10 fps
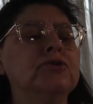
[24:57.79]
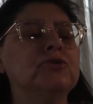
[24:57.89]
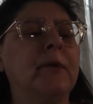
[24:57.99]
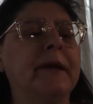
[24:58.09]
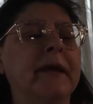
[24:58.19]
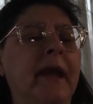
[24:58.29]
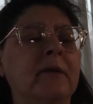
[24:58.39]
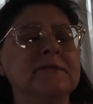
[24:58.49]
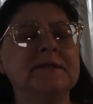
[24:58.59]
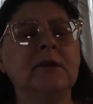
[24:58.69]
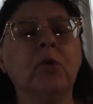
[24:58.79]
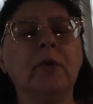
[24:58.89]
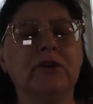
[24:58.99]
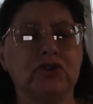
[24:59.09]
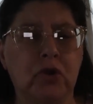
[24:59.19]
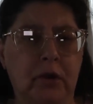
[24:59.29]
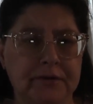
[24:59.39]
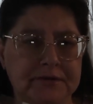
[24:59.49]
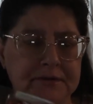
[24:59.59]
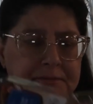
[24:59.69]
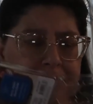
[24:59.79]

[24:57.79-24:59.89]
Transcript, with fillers: the 20-ounce single-wick jars,